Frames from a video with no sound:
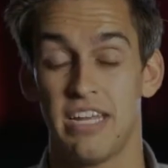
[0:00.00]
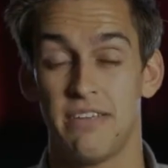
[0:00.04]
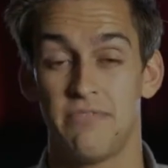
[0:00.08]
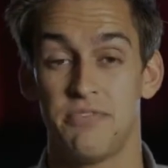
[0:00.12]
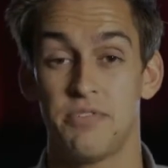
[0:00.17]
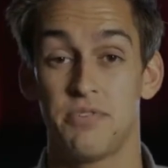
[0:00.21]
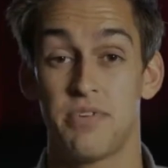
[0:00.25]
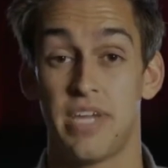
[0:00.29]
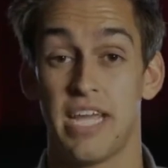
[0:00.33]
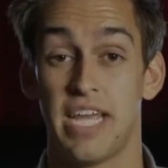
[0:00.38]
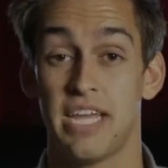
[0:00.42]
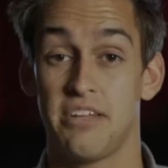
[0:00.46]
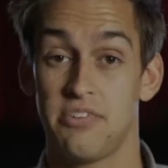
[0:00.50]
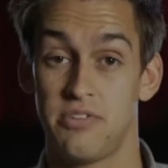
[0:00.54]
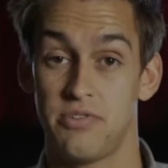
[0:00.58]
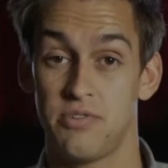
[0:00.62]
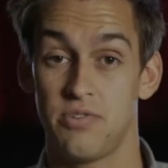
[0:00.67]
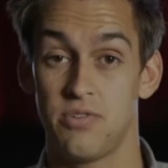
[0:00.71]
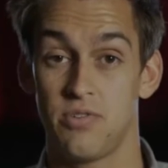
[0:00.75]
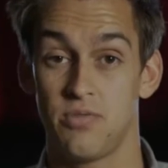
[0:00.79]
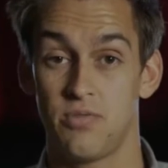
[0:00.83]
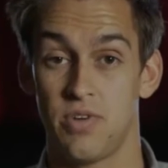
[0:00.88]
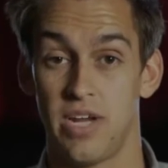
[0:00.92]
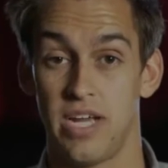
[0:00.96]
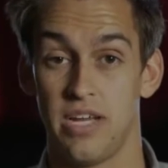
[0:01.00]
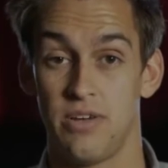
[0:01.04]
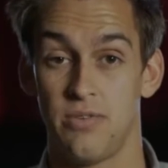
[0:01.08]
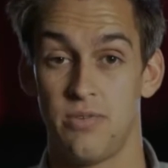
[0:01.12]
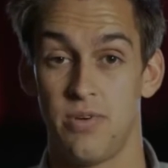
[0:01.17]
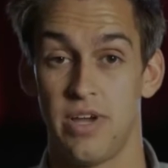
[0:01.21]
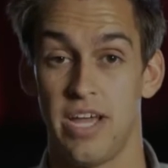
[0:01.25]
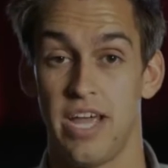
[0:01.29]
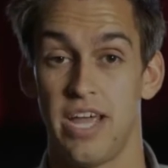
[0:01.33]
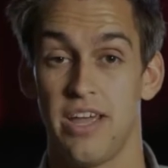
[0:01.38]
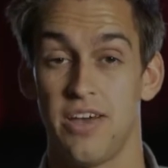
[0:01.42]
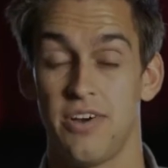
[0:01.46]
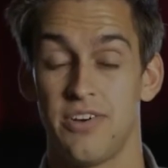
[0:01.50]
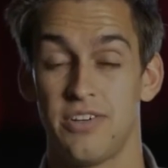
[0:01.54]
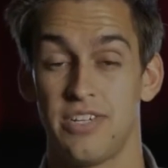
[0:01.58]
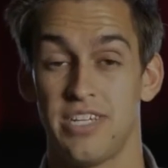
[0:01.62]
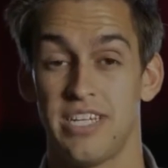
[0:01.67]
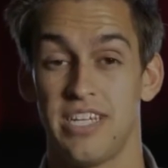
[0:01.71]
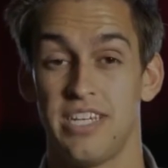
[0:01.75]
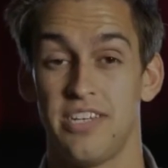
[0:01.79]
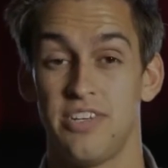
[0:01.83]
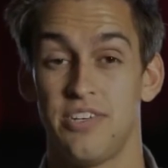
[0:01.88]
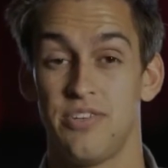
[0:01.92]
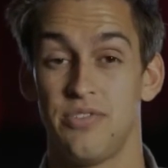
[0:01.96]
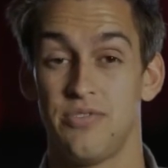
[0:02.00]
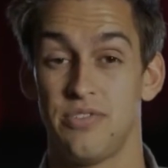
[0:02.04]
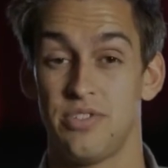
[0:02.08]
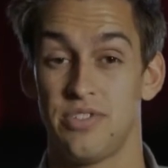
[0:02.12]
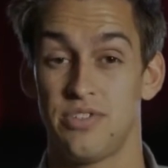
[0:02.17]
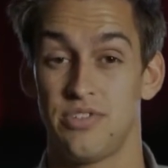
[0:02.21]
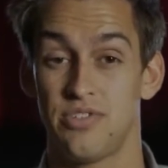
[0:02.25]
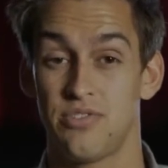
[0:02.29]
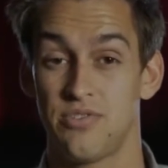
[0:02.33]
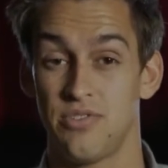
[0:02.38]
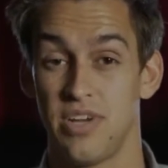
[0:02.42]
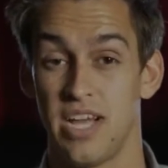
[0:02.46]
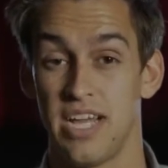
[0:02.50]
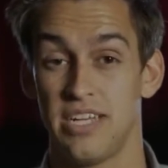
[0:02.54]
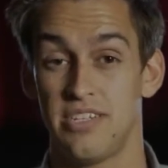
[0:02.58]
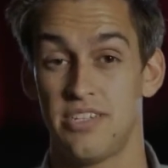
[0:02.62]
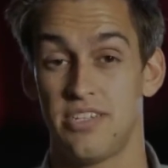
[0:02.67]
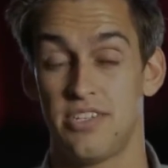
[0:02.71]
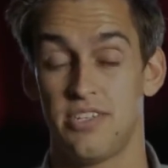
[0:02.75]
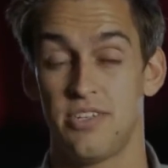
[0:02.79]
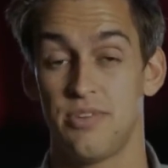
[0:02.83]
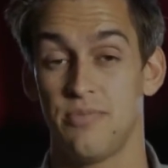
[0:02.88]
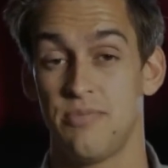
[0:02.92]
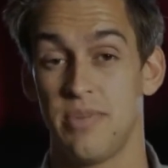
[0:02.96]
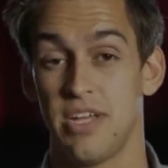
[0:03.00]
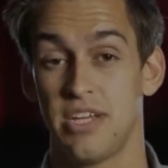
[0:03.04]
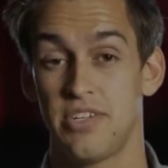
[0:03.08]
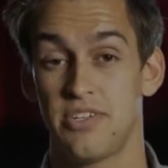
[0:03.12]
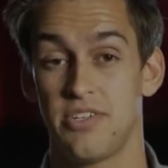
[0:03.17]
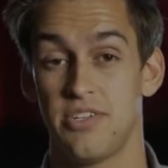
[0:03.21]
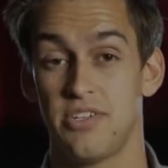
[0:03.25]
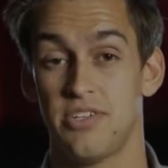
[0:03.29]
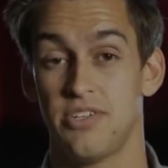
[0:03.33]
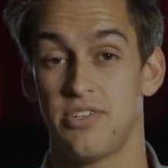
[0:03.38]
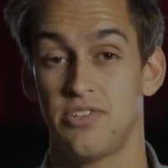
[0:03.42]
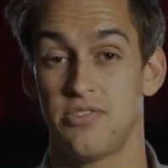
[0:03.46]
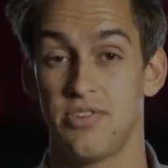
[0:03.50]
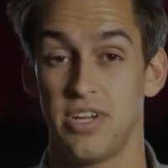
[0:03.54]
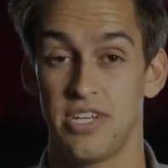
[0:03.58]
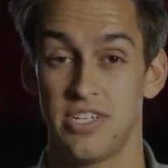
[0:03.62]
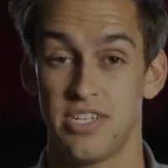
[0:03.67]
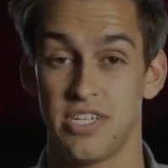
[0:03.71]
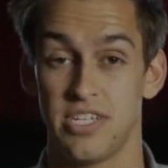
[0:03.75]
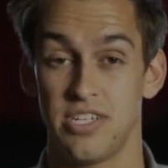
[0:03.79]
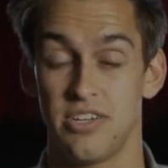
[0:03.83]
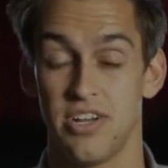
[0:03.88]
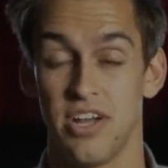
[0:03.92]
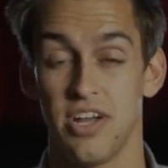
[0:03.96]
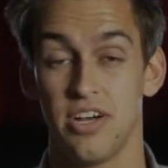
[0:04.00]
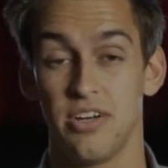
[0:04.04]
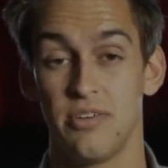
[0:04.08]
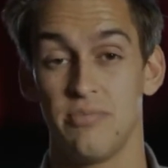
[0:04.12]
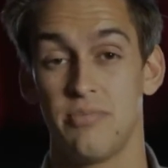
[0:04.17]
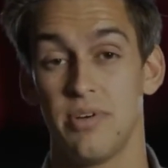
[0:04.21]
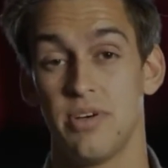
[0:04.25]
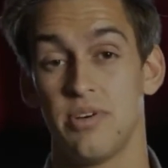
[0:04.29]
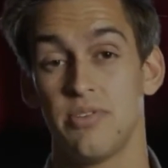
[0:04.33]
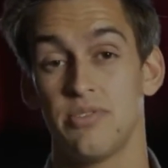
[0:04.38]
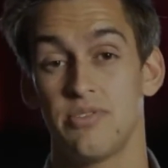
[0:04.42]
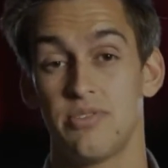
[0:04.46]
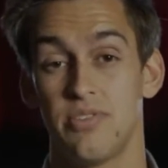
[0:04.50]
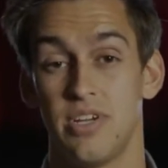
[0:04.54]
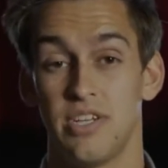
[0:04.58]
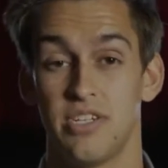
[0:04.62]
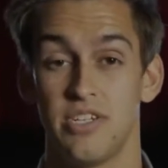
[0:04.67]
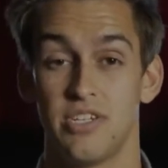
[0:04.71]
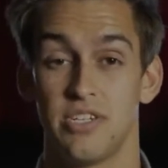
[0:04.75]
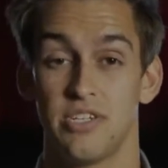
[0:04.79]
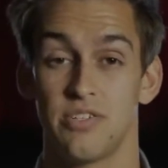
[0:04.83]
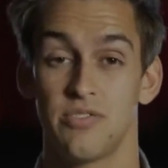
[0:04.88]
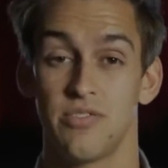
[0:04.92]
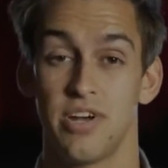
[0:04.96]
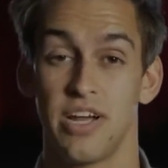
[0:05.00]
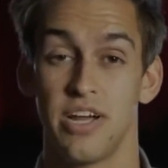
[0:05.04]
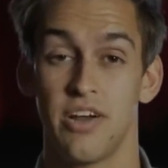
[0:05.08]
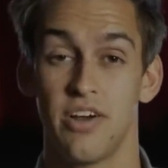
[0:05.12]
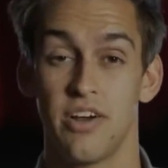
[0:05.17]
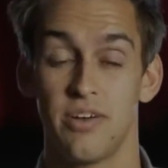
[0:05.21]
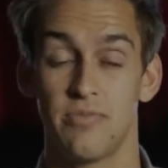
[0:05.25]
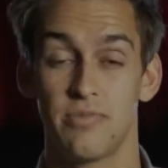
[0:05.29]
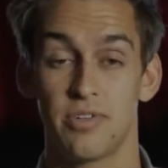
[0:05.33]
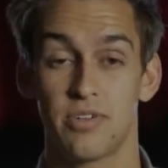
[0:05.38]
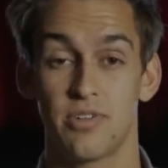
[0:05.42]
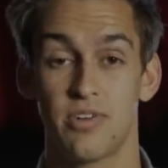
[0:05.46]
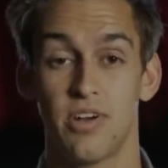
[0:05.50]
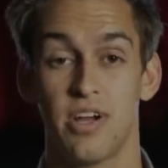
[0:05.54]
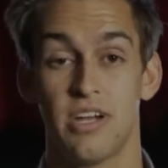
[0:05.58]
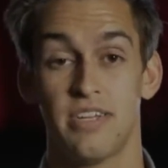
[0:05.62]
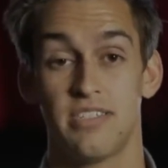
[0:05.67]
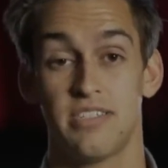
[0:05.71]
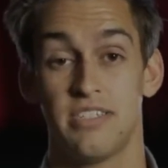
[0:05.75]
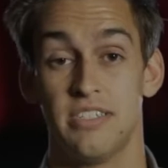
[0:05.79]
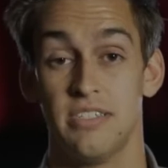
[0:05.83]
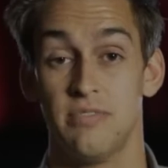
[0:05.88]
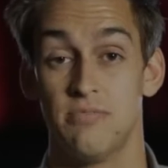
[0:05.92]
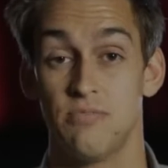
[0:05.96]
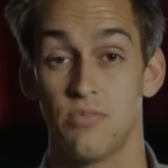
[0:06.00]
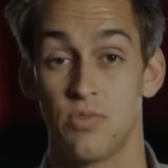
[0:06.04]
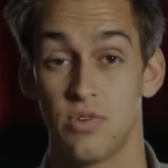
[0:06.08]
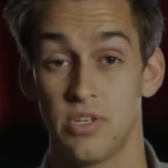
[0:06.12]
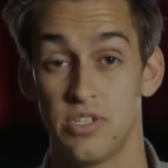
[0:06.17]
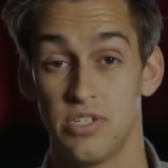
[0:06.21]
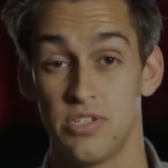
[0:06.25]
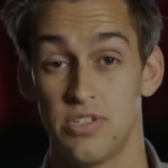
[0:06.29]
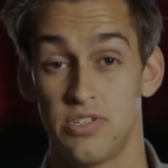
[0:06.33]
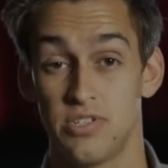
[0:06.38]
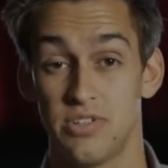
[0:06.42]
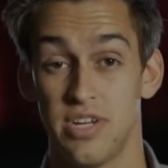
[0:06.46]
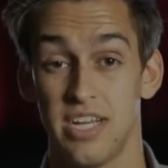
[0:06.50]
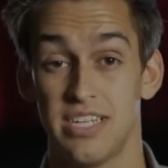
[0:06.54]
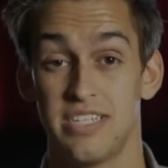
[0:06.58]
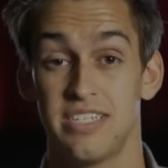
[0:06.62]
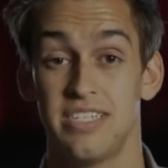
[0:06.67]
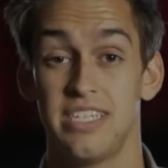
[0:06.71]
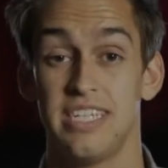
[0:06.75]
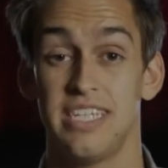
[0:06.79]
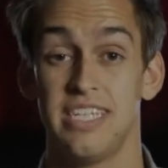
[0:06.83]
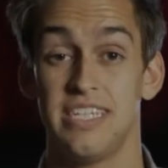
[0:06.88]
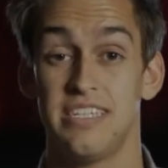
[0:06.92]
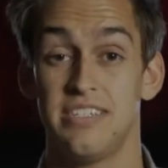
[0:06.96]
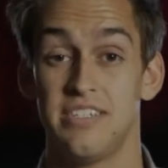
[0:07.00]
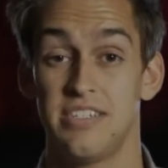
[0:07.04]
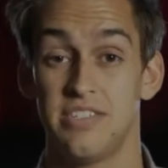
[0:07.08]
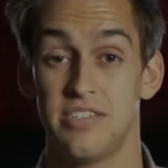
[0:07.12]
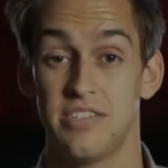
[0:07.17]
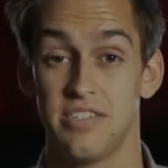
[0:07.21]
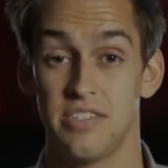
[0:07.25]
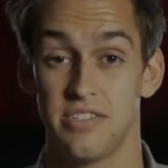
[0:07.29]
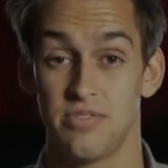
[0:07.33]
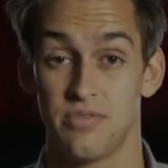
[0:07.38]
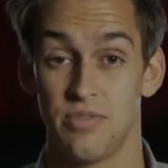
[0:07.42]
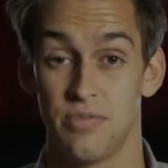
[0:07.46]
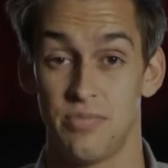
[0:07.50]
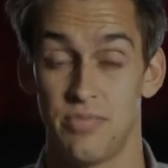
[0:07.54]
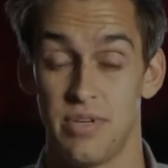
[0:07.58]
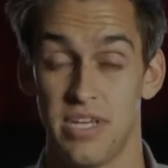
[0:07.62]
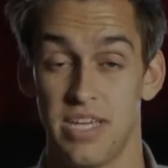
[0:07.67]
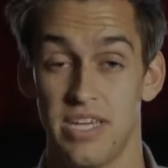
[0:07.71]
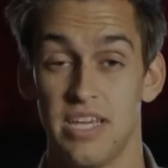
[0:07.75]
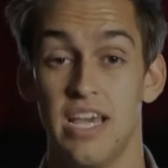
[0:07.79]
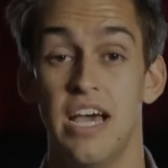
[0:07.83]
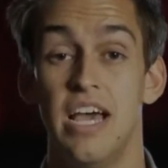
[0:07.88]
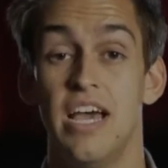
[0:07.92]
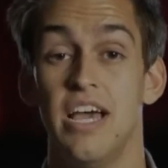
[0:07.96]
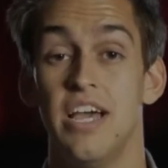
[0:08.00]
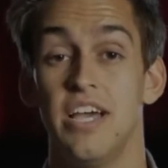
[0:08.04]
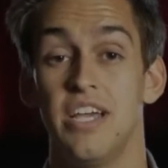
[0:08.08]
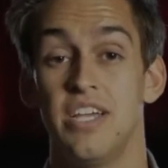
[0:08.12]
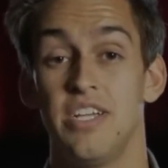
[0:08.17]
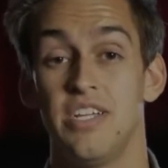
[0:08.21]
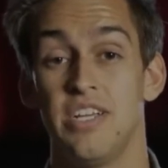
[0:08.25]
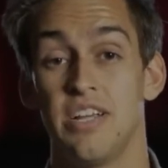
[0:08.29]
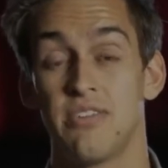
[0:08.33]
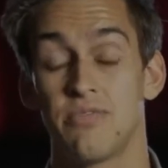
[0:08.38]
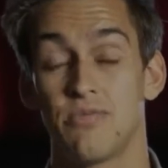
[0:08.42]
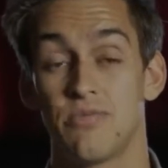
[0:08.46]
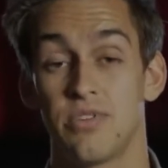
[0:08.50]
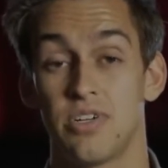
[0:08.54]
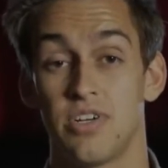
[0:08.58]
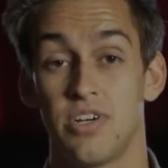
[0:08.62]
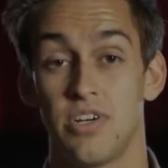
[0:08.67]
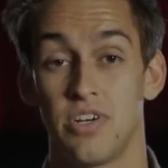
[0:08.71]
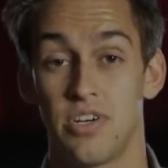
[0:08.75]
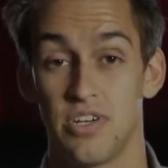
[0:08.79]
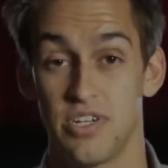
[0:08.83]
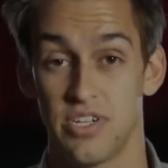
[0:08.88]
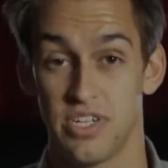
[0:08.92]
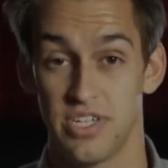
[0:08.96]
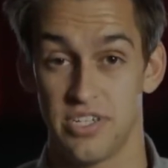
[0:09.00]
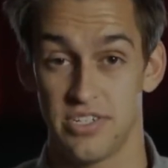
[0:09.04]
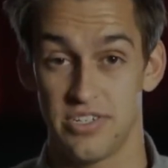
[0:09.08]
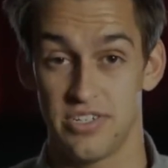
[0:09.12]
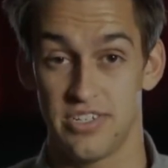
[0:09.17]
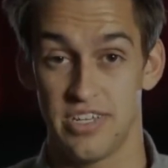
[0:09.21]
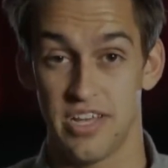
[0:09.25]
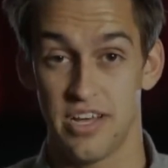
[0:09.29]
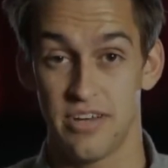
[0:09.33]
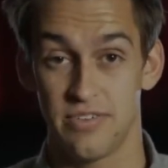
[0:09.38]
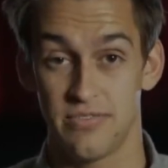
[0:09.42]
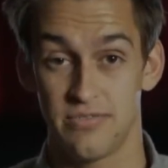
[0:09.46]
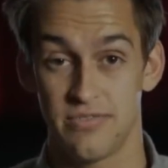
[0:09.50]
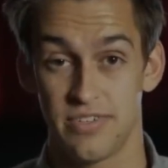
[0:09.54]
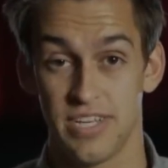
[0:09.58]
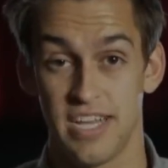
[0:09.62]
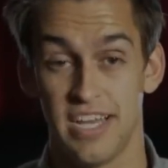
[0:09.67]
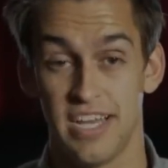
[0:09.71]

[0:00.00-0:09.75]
if you can't do it right away. All you need to do is stretch, so make sure you're stretching your elbow, stretching your right arm across, and the more you stretch, the easier this will be. You never want to hurt yourself.